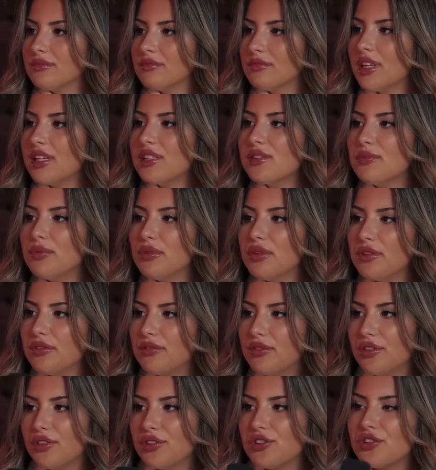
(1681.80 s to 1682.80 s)
That's
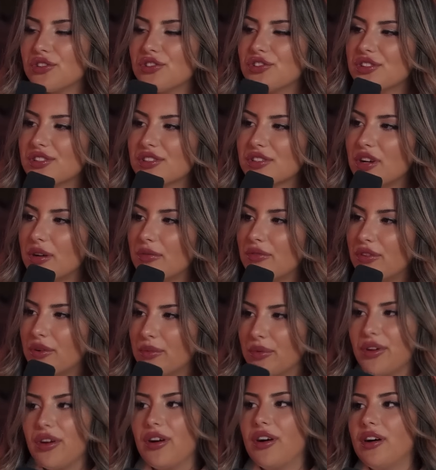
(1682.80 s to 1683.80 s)
beautiful. It should just come
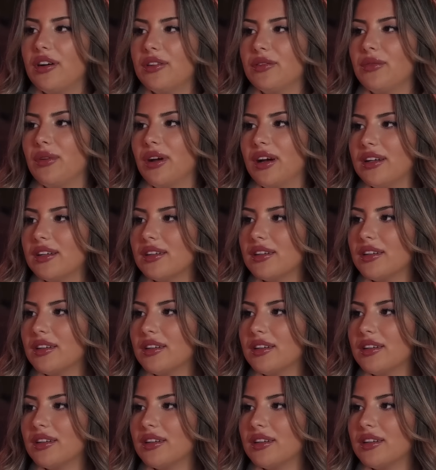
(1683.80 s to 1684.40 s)
from your heart, right?